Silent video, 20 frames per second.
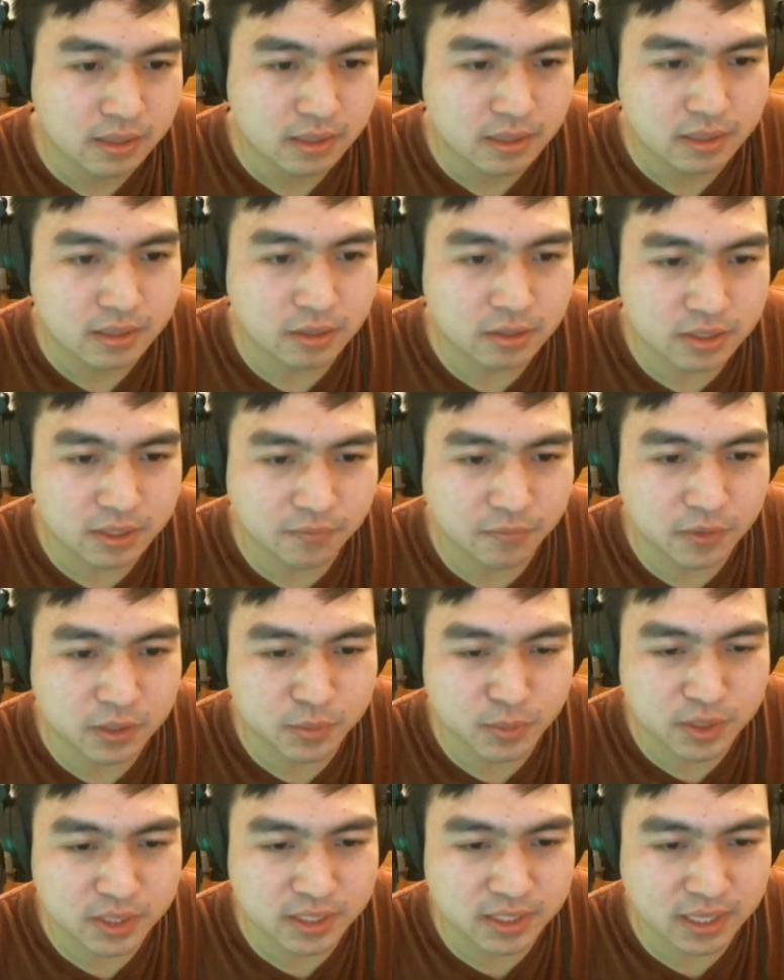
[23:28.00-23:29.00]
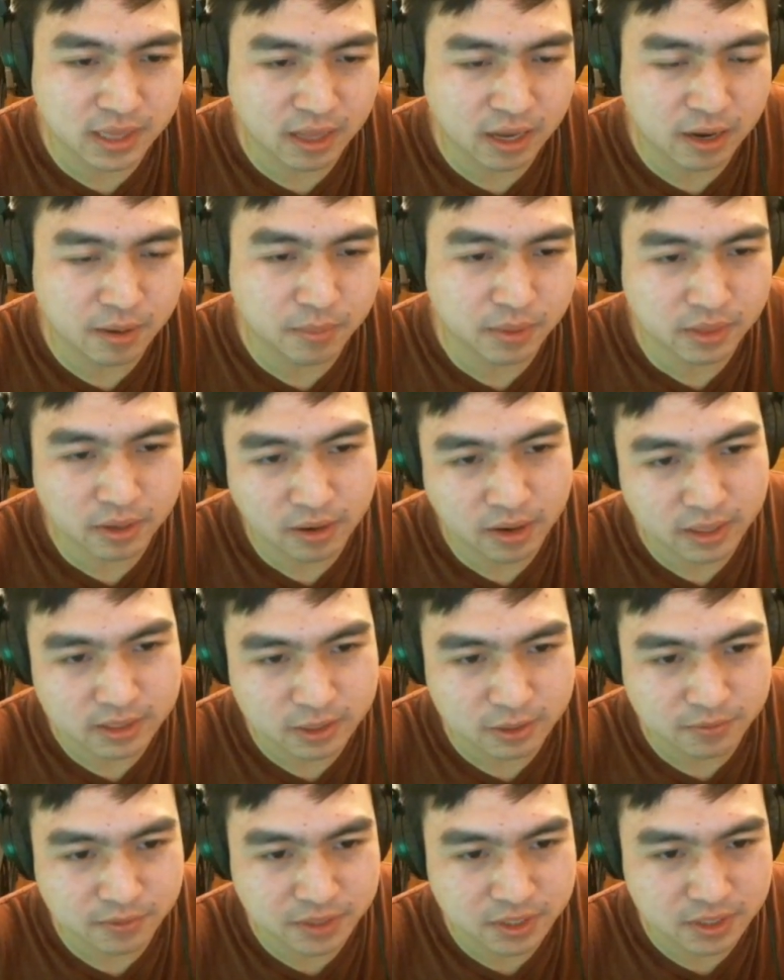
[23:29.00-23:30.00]
There's some foot switches in there, but they're not
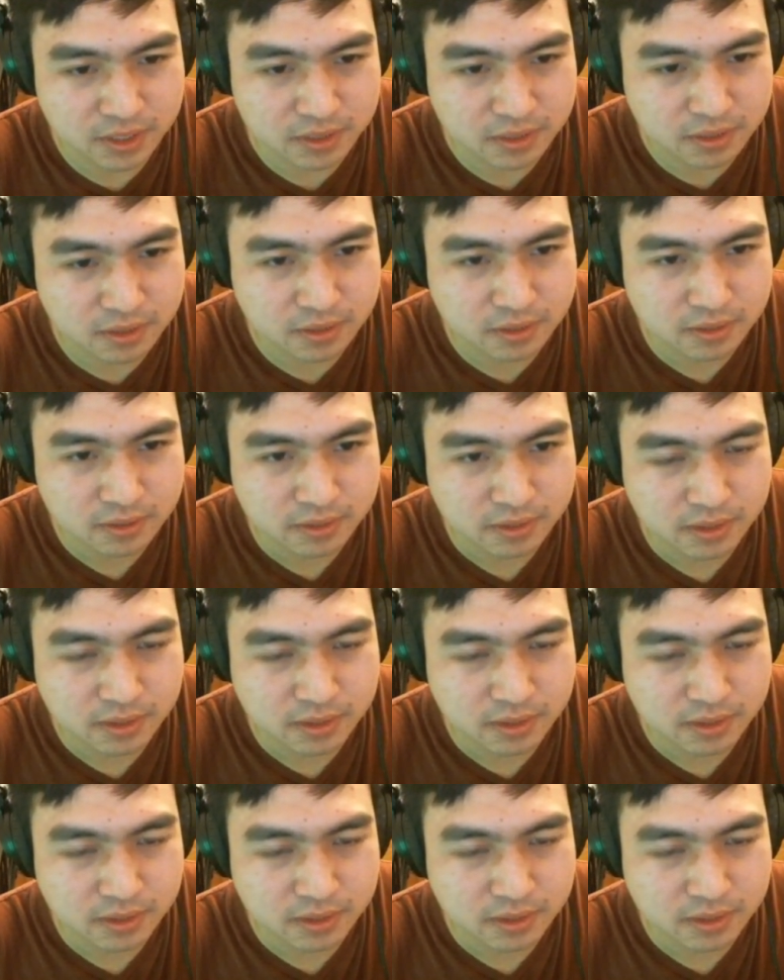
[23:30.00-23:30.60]
too vicious.